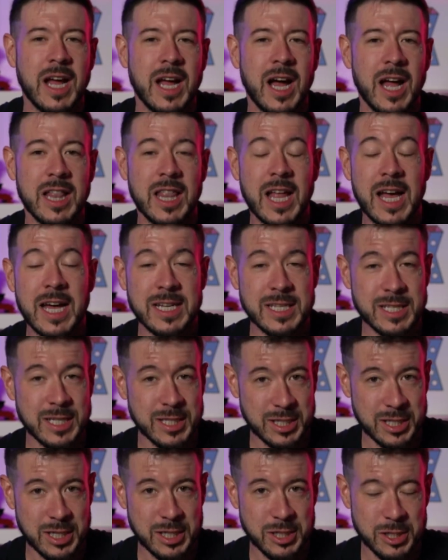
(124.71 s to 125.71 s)
A lot of
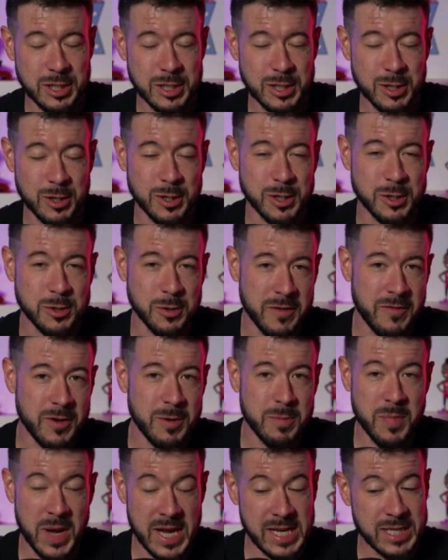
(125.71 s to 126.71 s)
decisions are driven
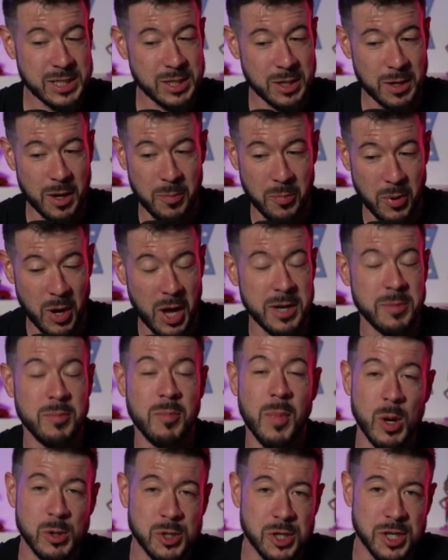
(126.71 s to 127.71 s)
based upon
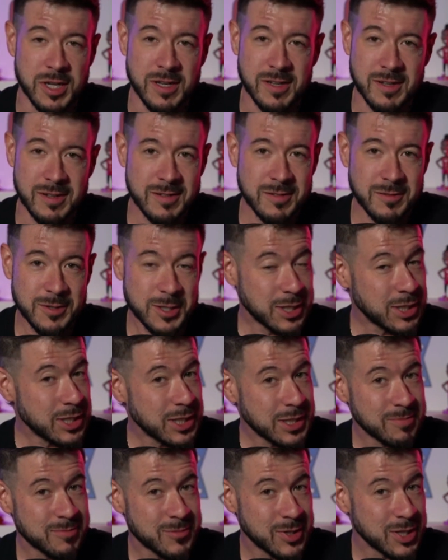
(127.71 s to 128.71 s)
emotion.
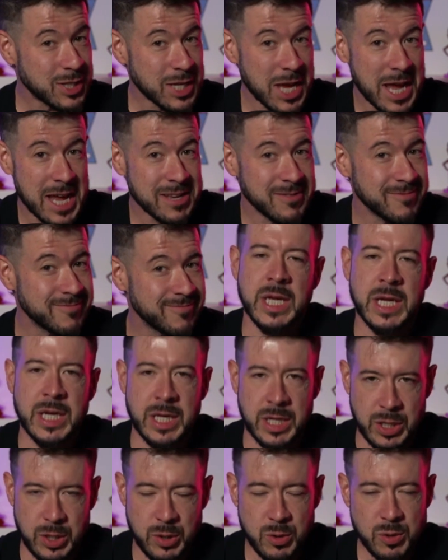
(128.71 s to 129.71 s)
Just saying.
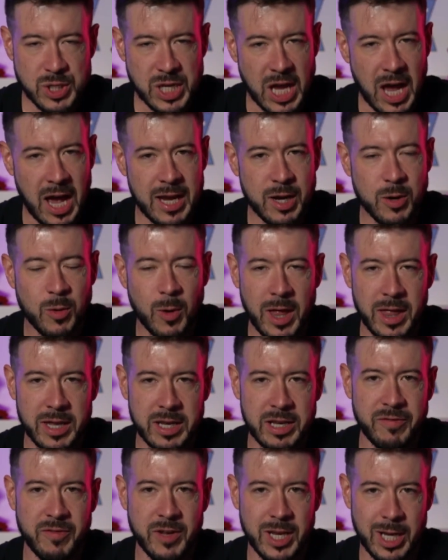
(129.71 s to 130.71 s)
Use high quality
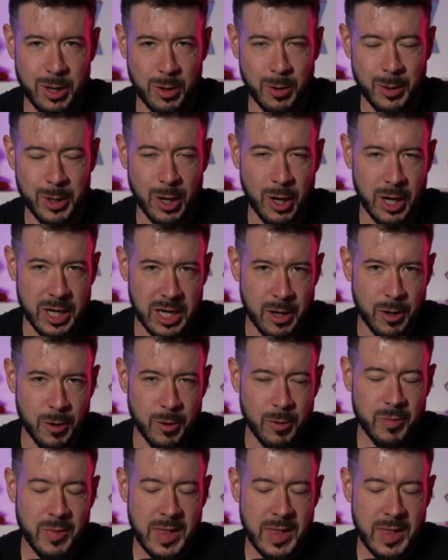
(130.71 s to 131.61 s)
video and audio.